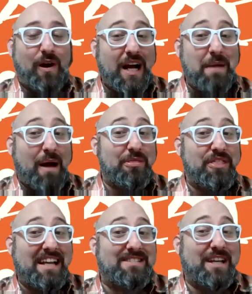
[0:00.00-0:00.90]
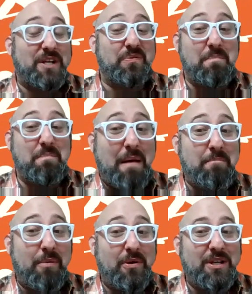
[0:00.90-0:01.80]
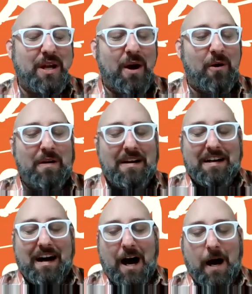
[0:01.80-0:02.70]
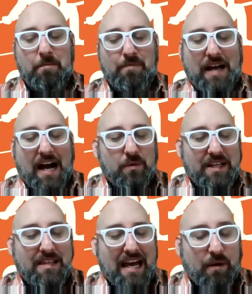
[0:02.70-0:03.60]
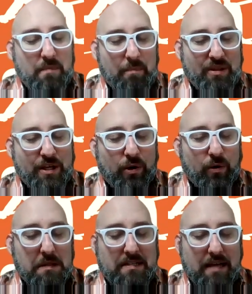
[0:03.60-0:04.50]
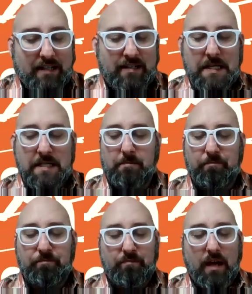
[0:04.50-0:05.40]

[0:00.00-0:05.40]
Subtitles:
you talk about things that you remember, not only that, I remember the early 90s.